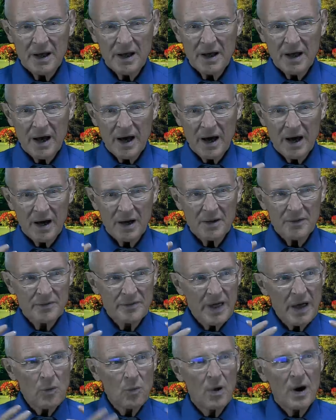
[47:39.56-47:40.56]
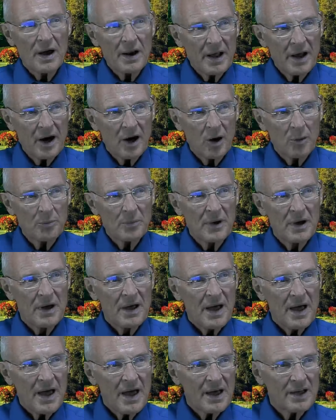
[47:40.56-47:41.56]
uh, they want help,
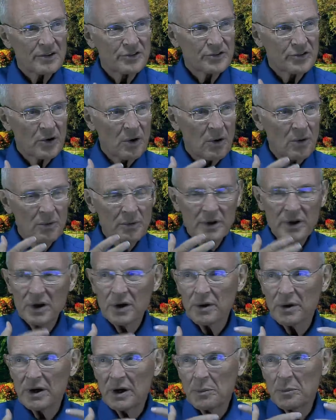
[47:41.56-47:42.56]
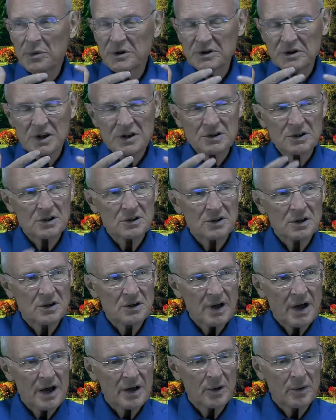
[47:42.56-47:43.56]
and so you're in a position to
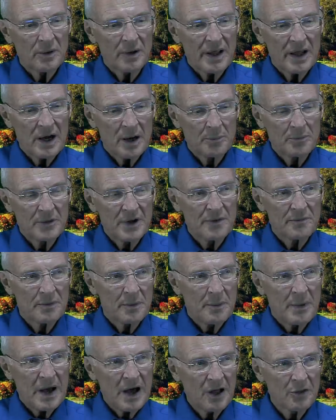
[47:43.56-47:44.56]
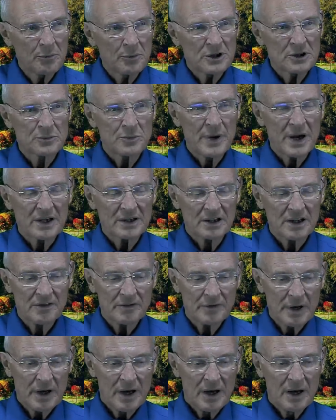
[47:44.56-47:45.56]
not only help them from a health
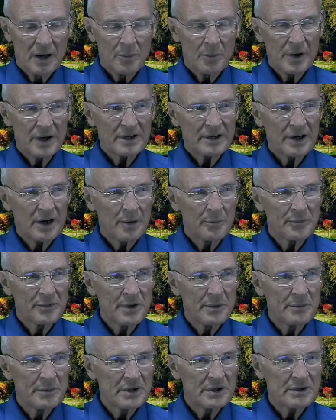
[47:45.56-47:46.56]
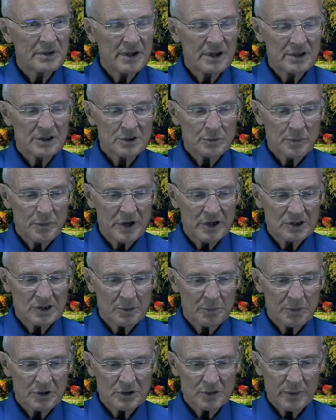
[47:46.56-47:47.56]
perspective, but to help them in, in a
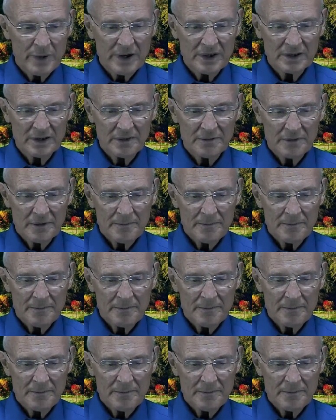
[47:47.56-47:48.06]
spiritual perspective.